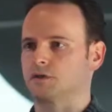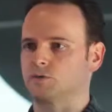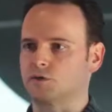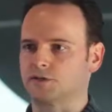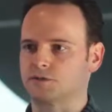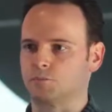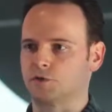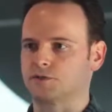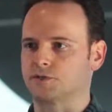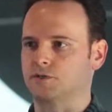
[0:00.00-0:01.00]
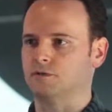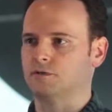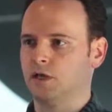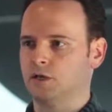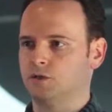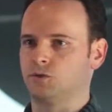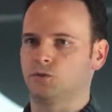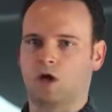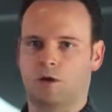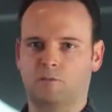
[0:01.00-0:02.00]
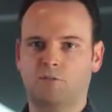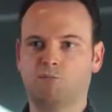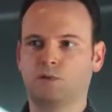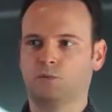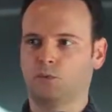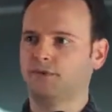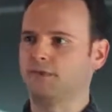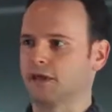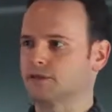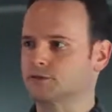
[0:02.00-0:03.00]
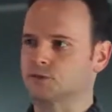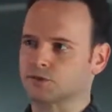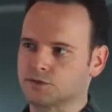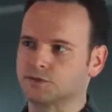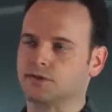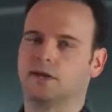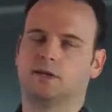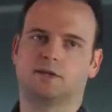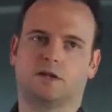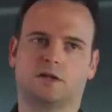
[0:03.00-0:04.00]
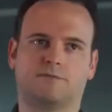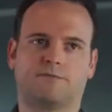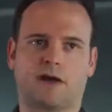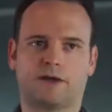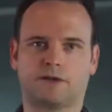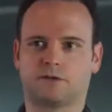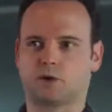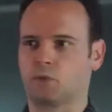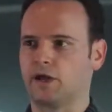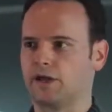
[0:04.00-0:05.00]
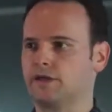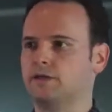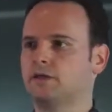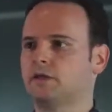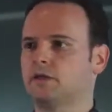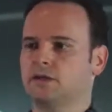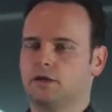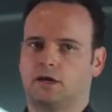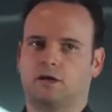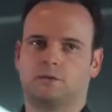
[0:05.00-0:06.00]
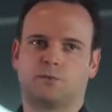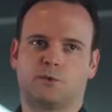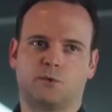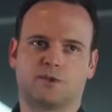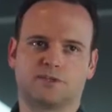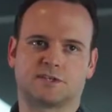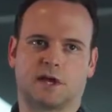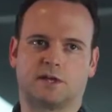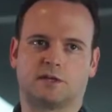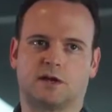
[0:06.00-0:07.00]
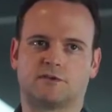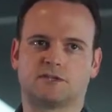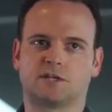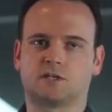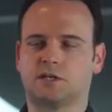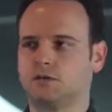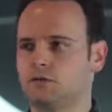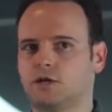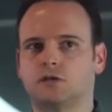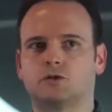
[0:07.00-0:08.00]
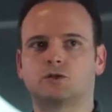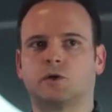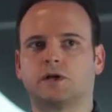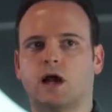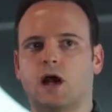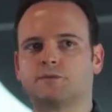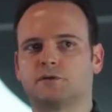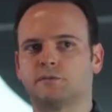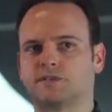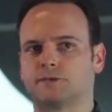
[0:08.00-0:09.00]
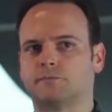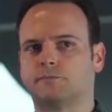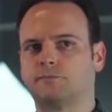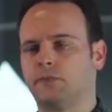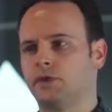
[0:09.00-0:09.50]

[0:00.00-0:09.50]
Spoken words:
that you trust the person to come up with the answers and find their way through this guided conversation. And you're showing optimism